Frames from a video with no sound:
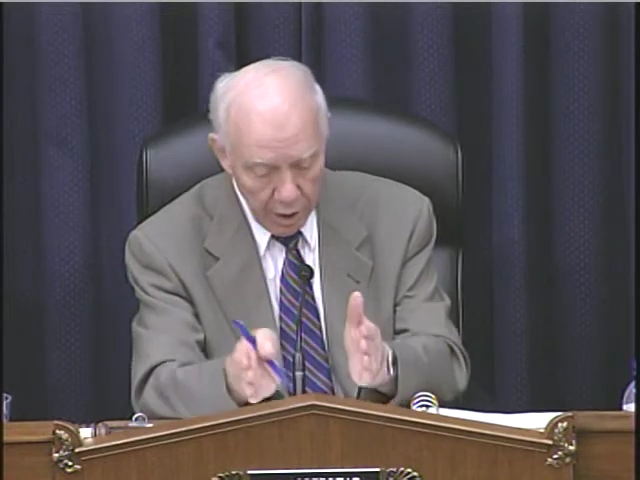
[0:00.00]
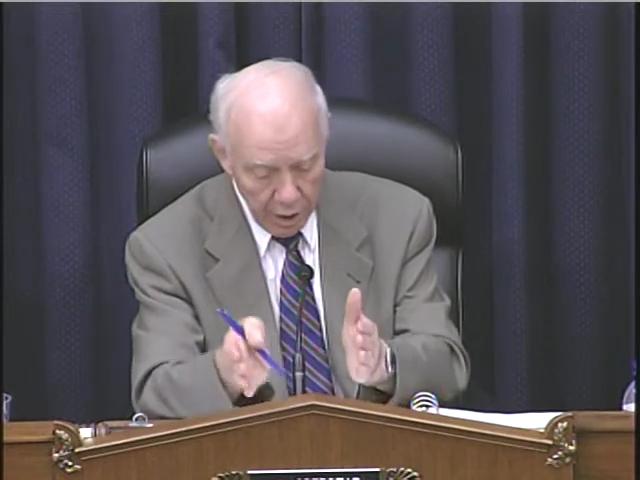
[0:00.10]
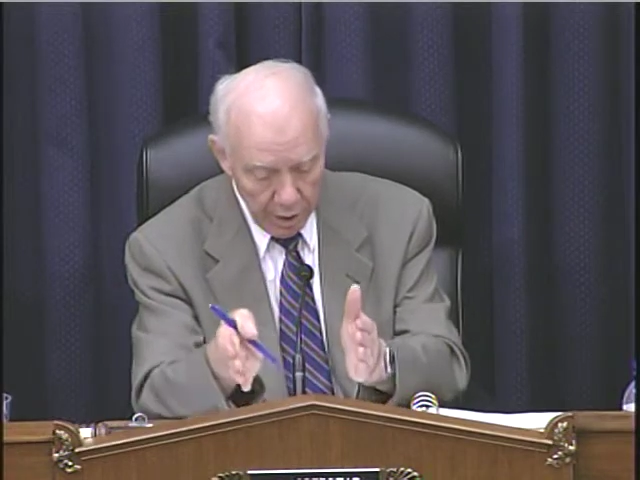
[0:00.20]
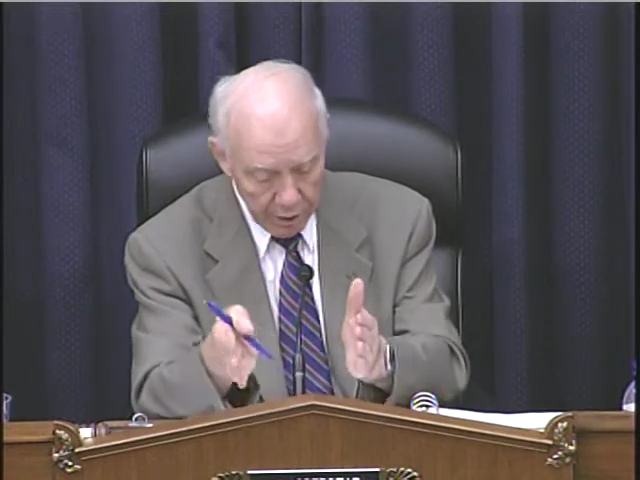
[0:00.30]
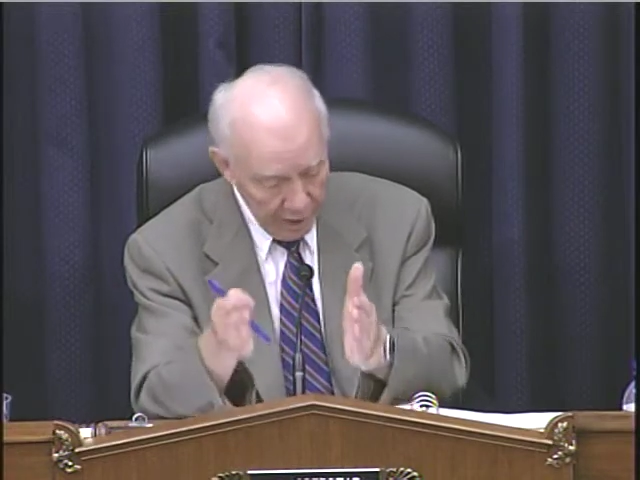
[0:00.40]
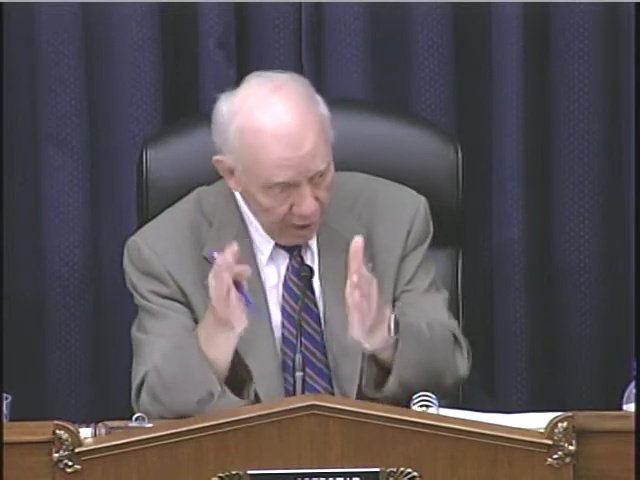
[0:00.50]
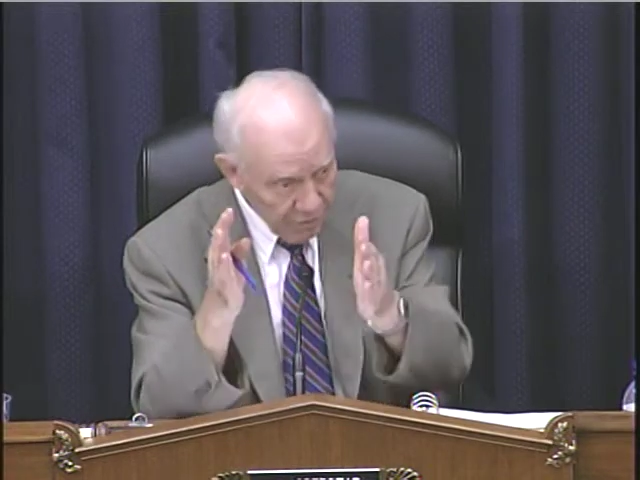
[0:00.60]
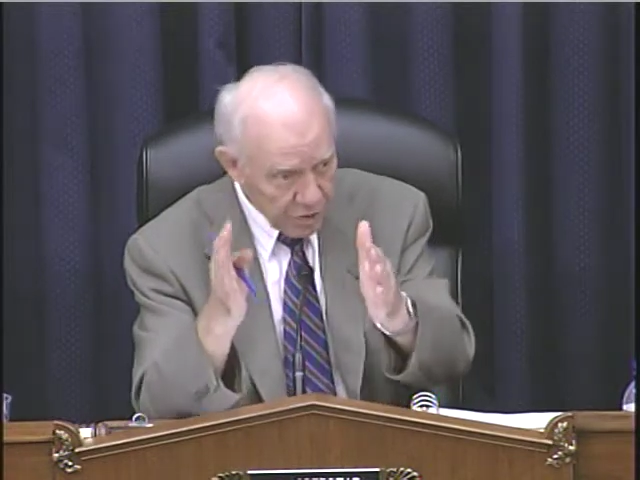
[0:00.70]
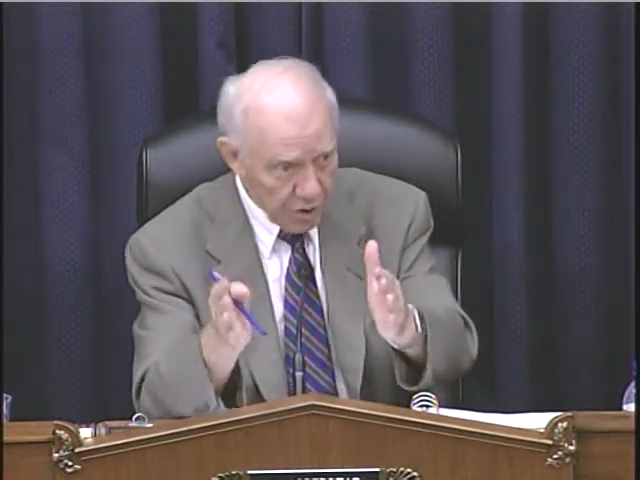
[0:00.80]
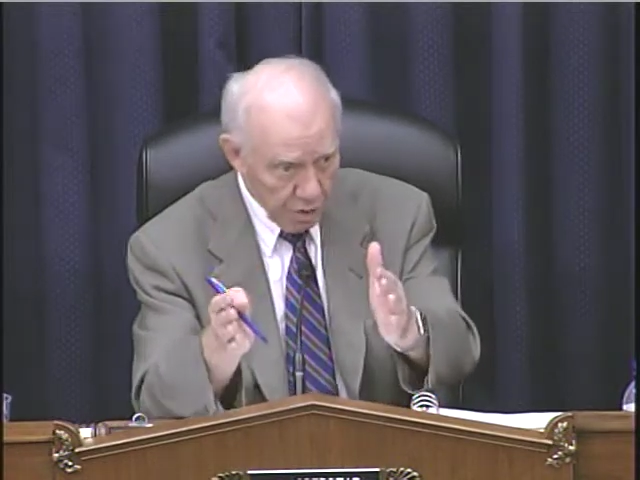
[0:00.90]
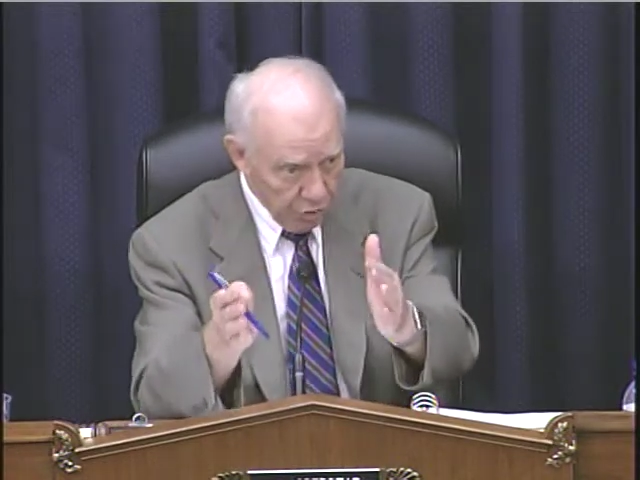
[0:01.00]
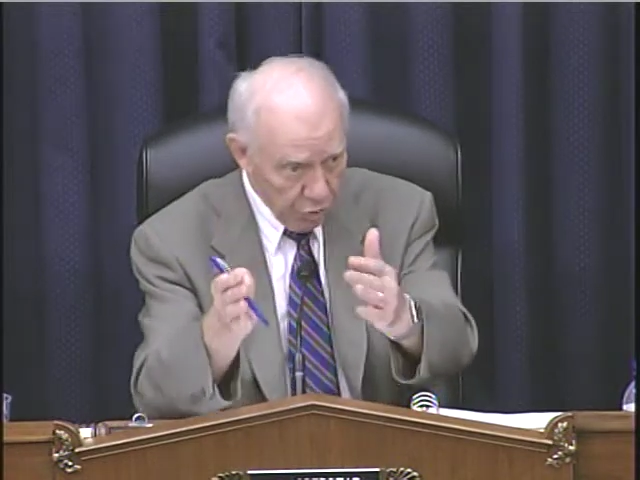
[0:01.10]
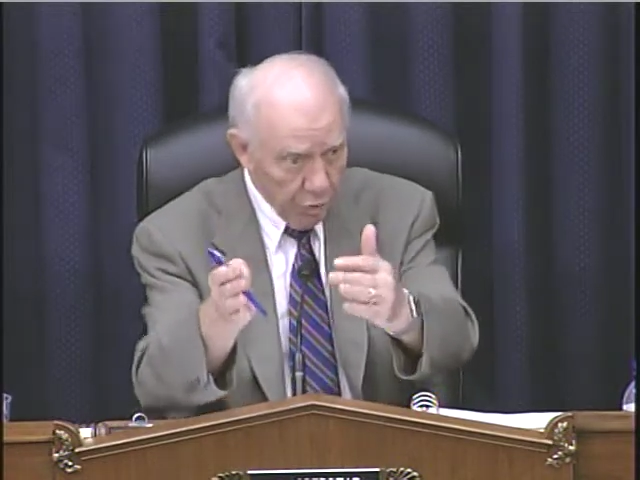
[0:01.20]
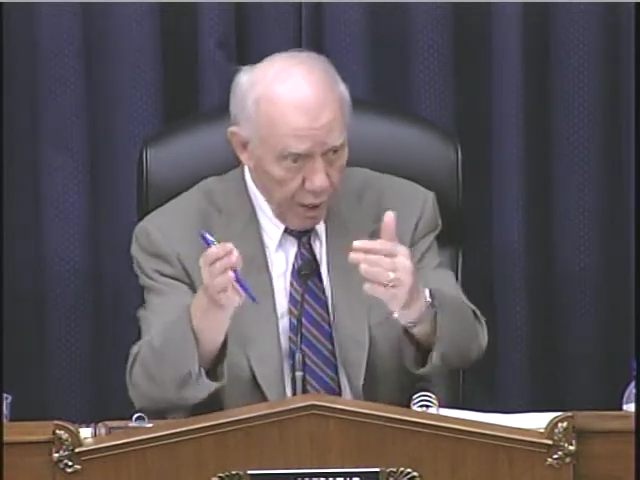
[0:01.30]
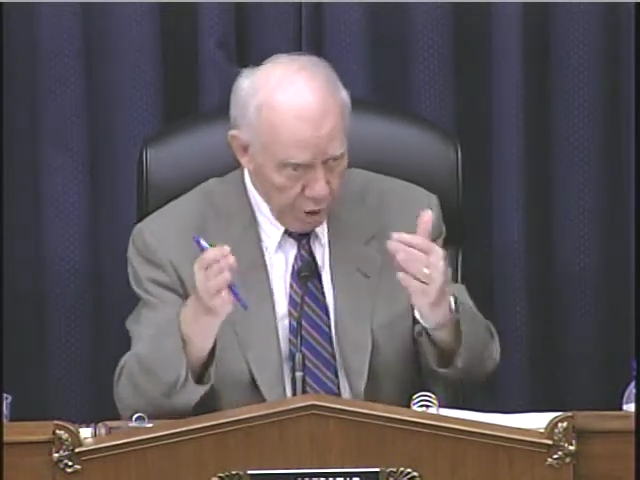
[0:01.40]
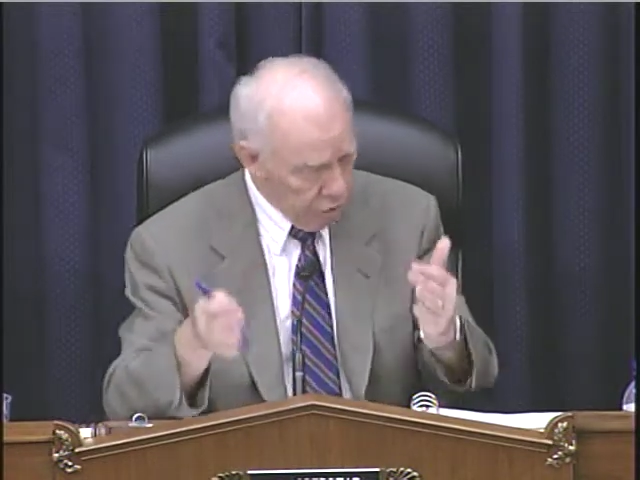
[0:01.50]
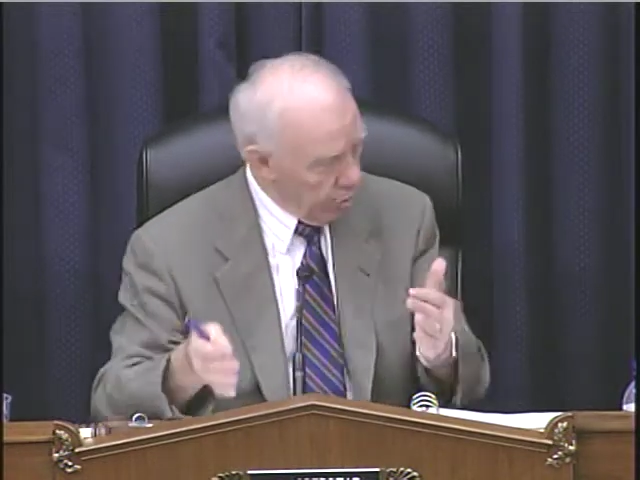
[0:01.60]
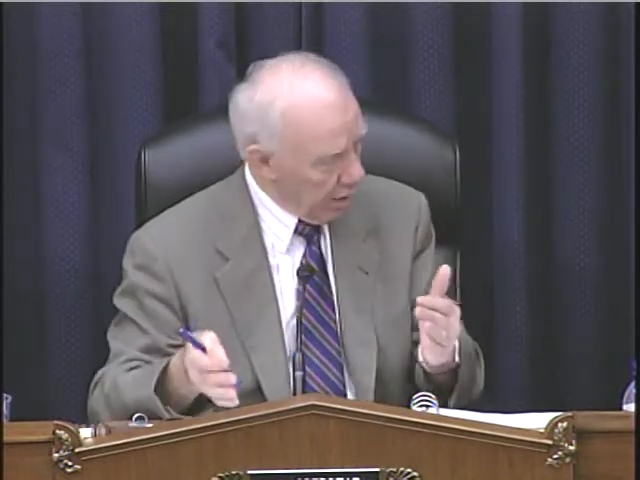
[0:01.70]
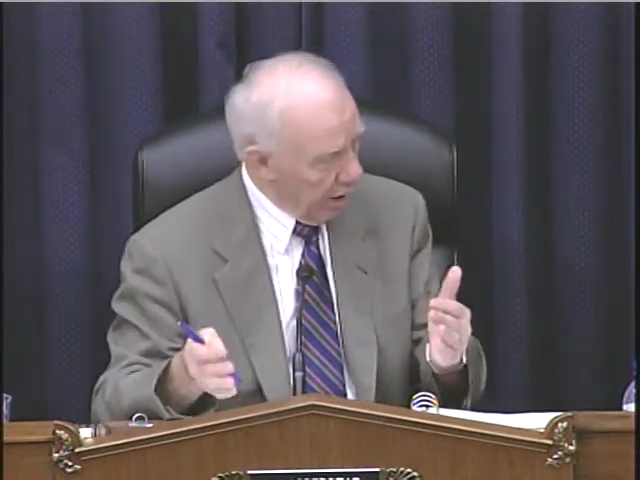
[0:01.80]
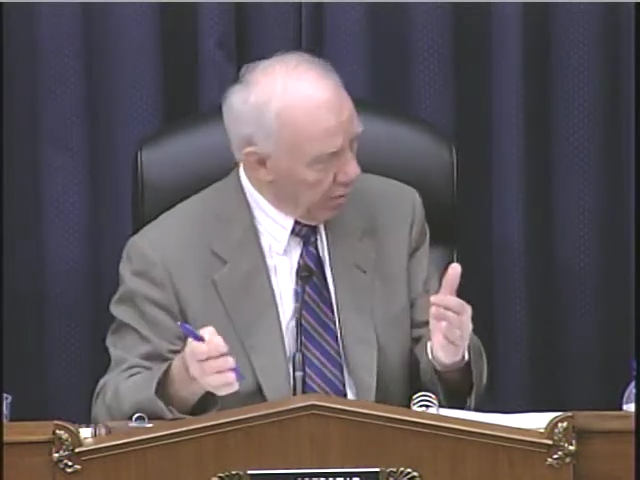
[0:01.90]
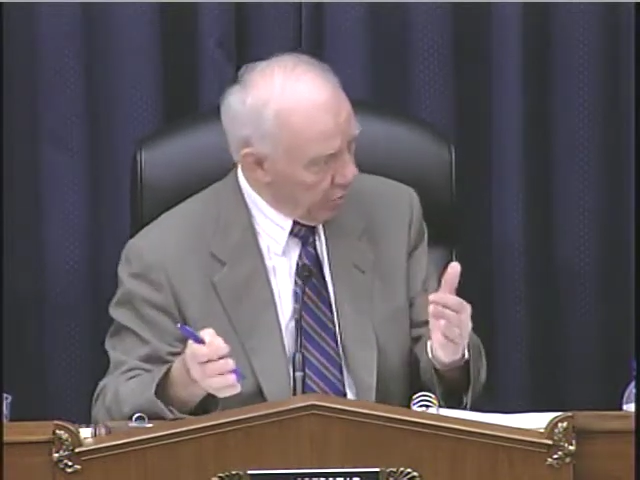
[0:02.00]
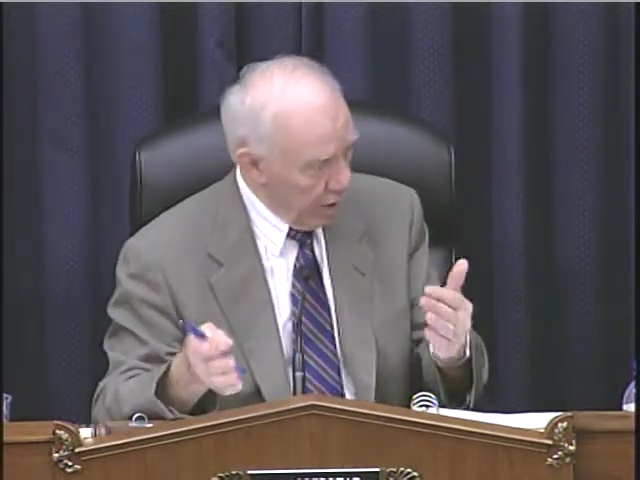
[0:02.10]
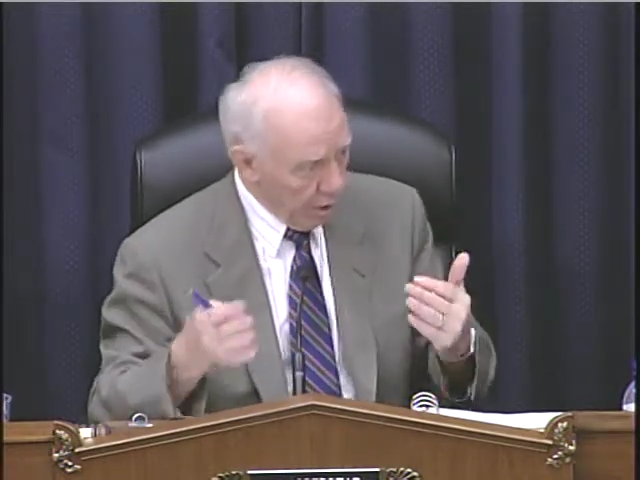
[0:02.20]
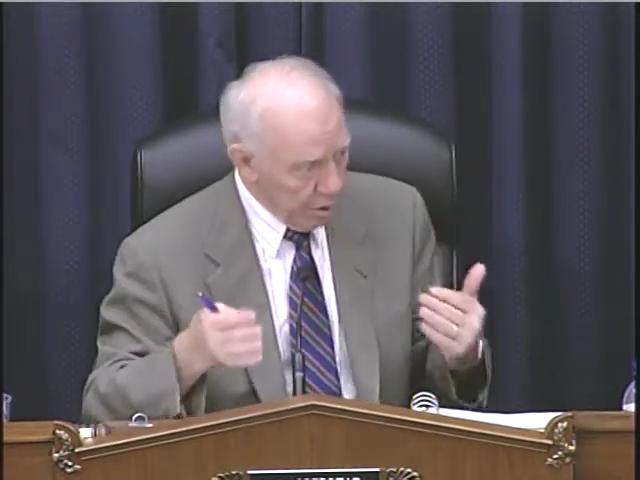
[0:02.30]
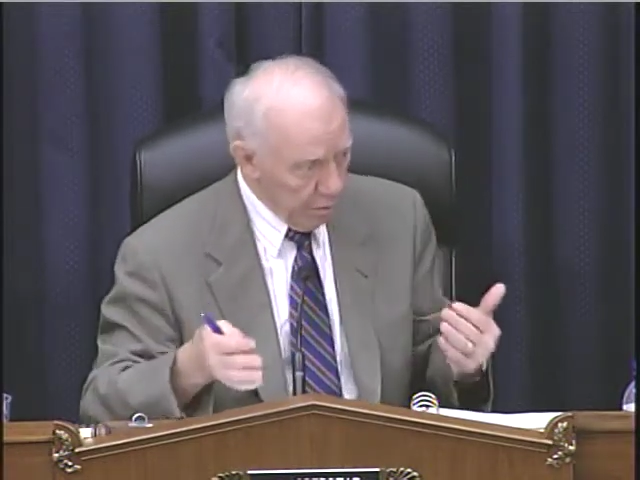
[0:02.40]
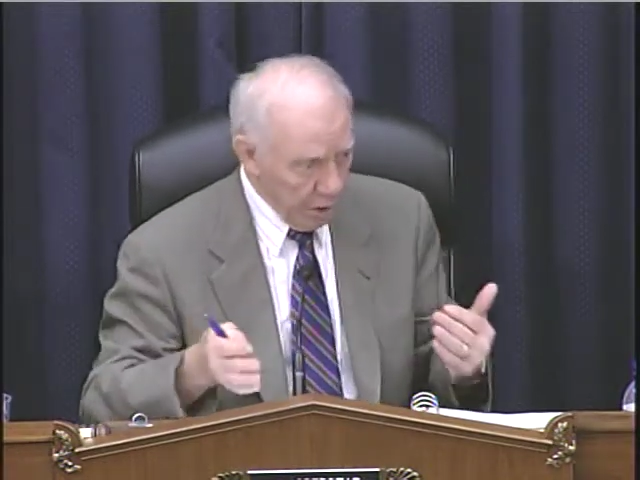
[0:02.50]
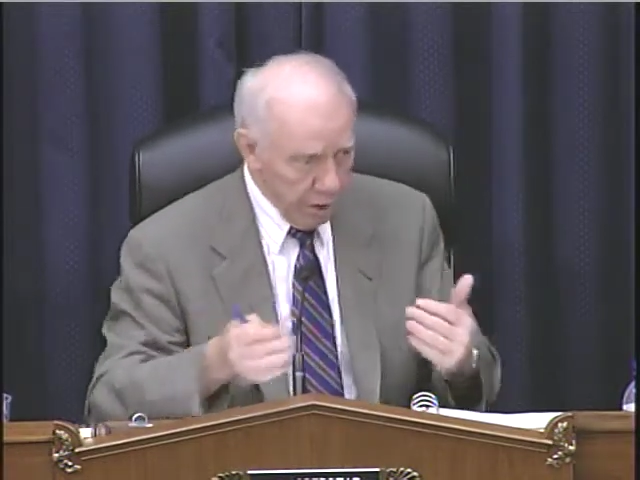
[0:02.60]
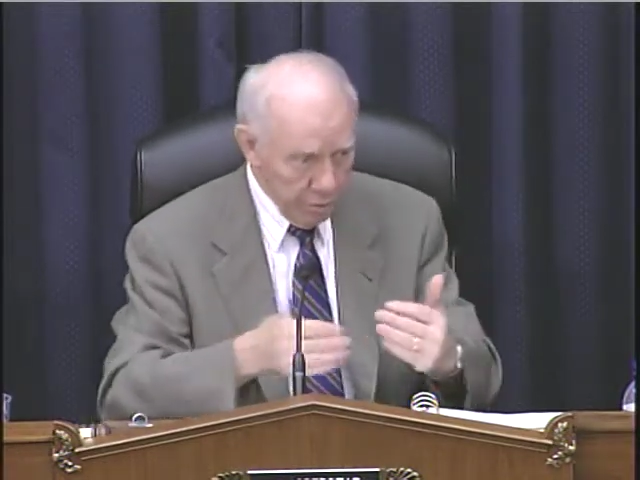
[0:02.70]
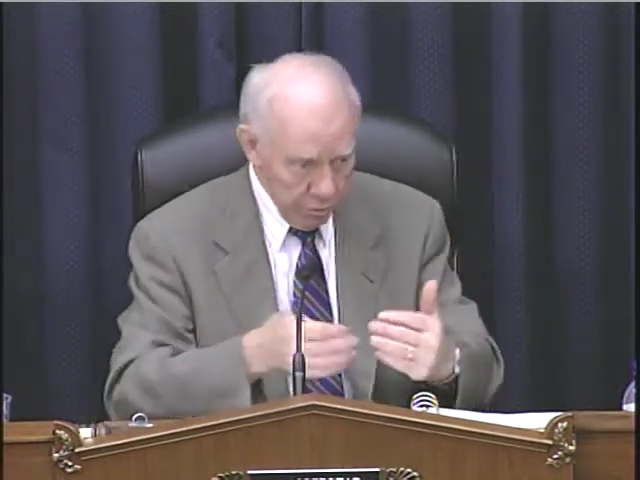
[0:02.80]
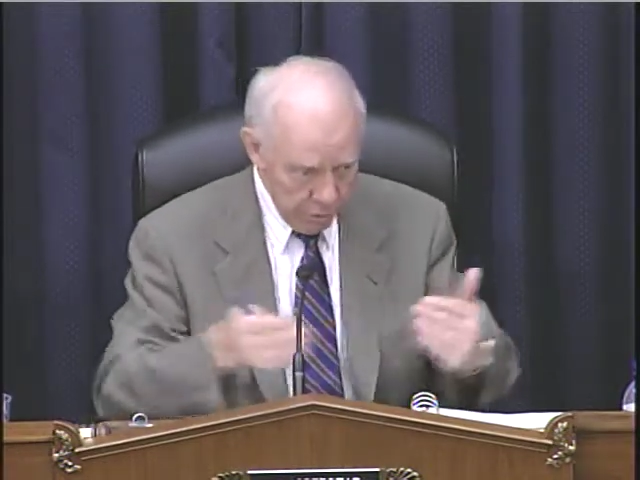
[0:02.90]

And they gave us, a, through AASHTO, gave our committee,